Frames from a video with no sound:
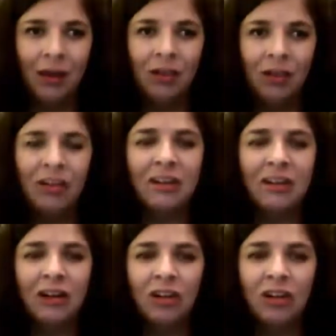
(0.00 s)
She is a
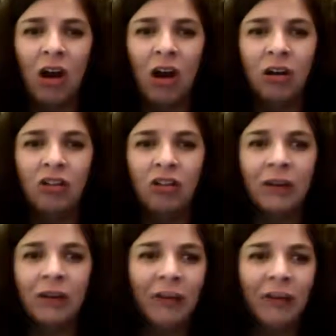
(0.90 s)
guitar
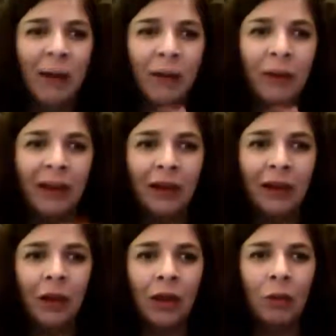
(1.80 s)
string vibrating.
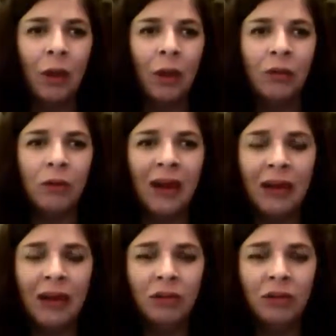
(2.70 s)
Potent
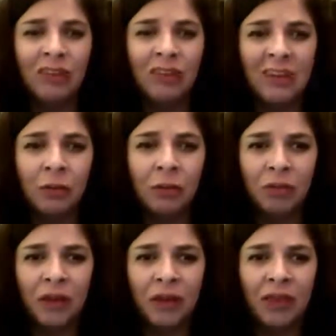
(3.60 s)
anger simmers
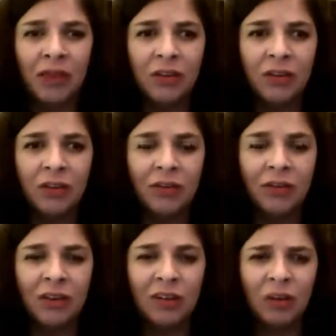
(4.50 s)
beneath the surface,
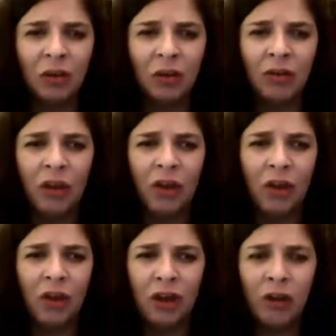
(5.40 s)
a sort of
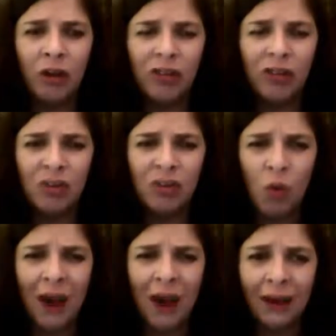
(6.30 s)
nervous
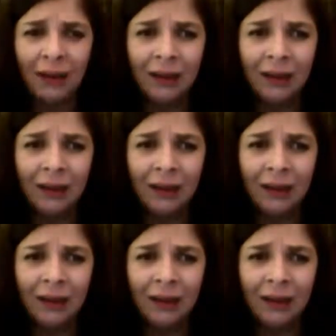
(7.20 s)
twang.